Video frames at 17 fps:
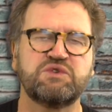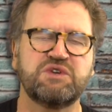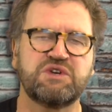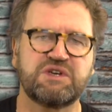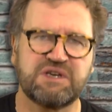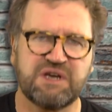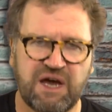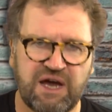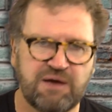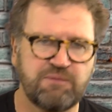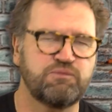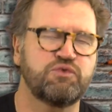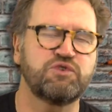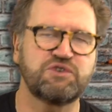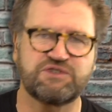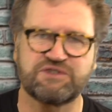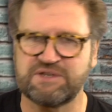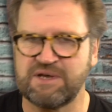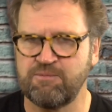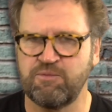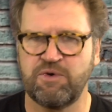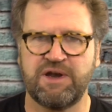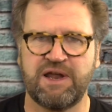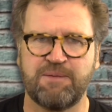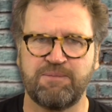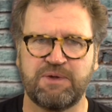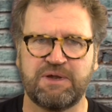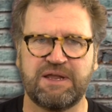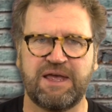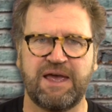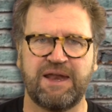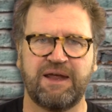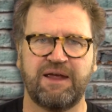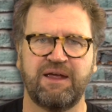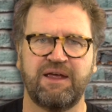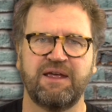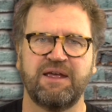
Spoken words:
You can't push someone up a ladder.